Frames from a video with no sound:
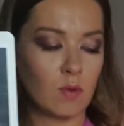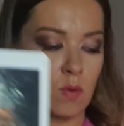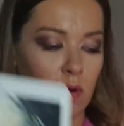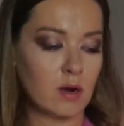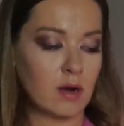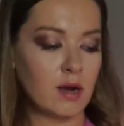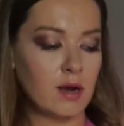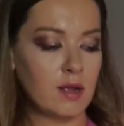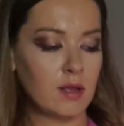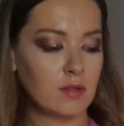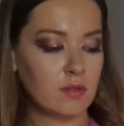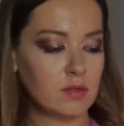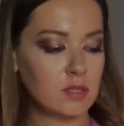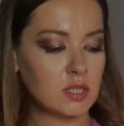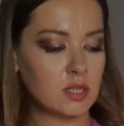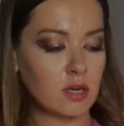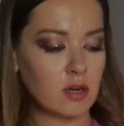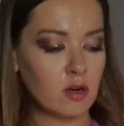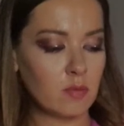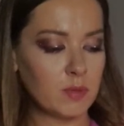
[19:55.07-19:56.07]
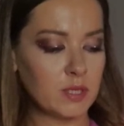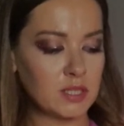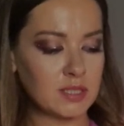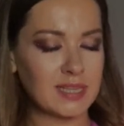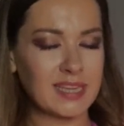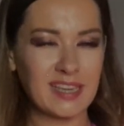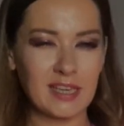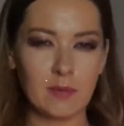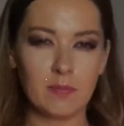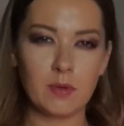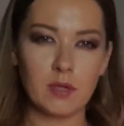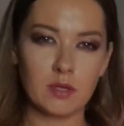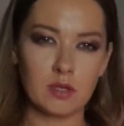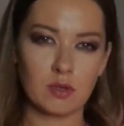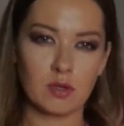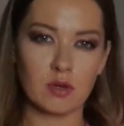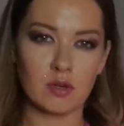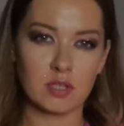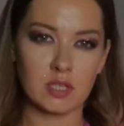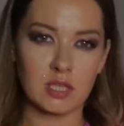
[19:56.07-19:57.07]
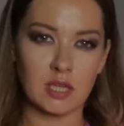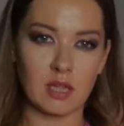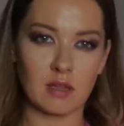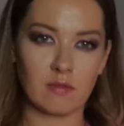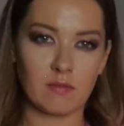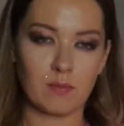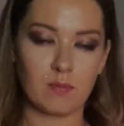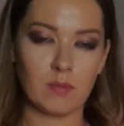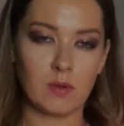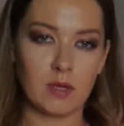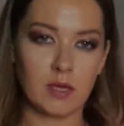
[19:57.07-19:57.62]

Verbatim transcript: or this hermit is like keeping to yourself,